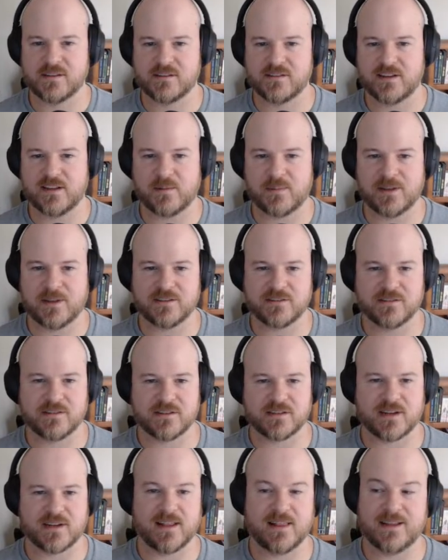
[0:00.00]
Settlements are
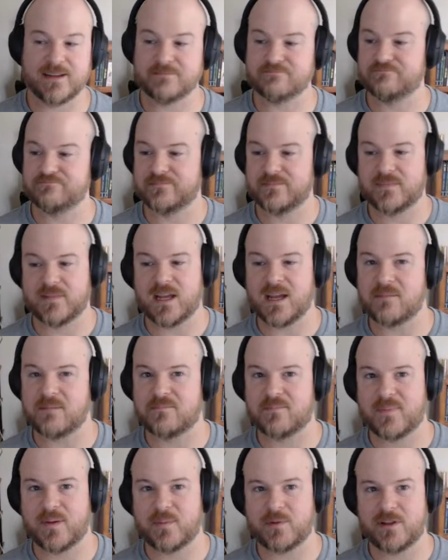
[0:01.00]
just kind of like, hey,
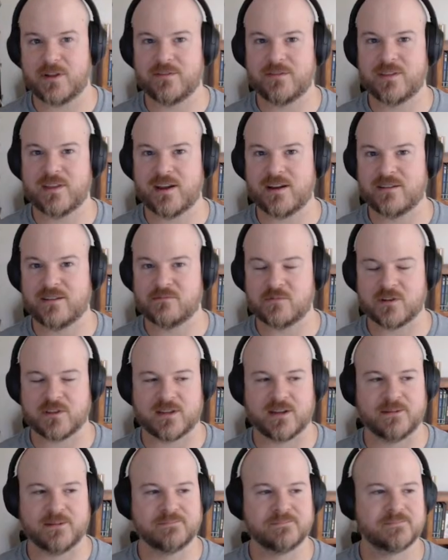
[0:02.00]
people live there and work
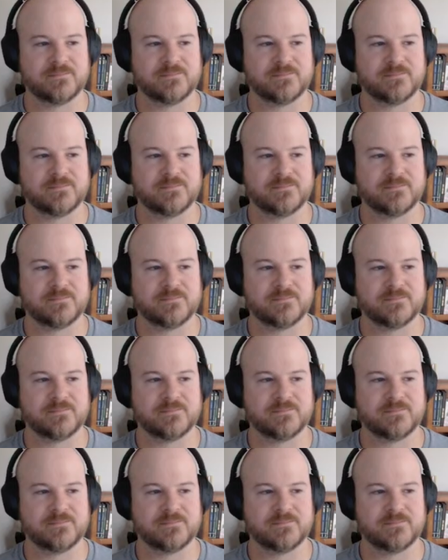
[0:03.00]
there.